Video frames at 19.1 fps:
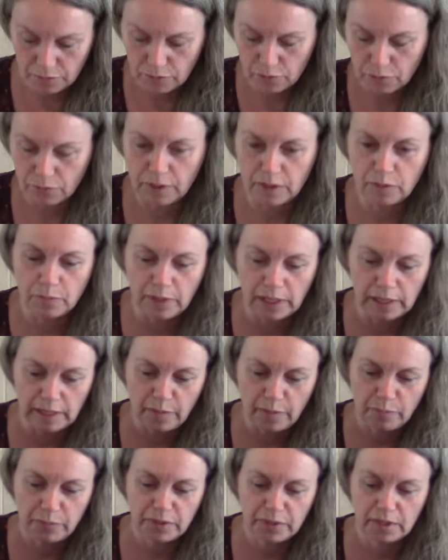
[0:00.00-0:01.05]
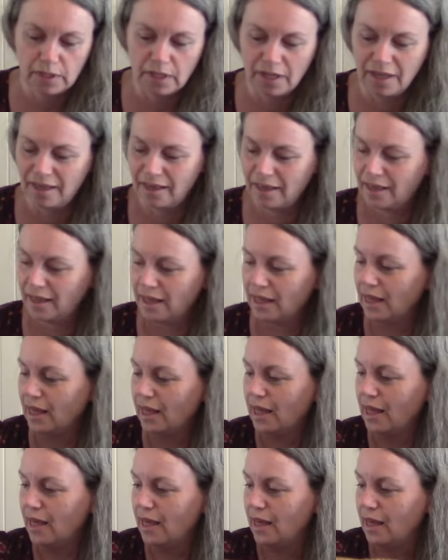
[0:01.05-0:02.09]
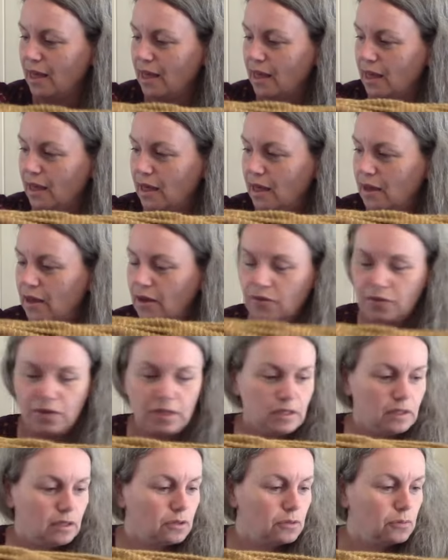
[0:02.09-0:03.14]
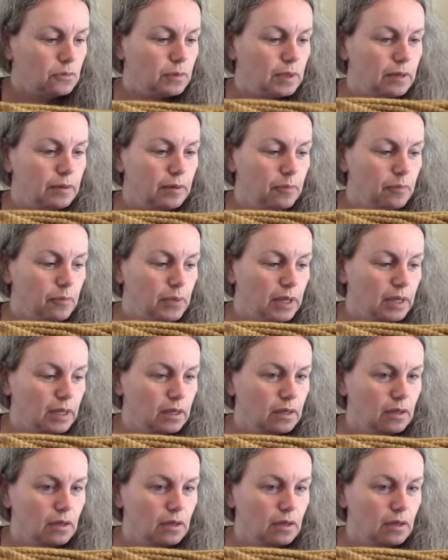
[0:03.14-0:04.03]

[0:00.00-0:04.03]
you read my lips. This is very big.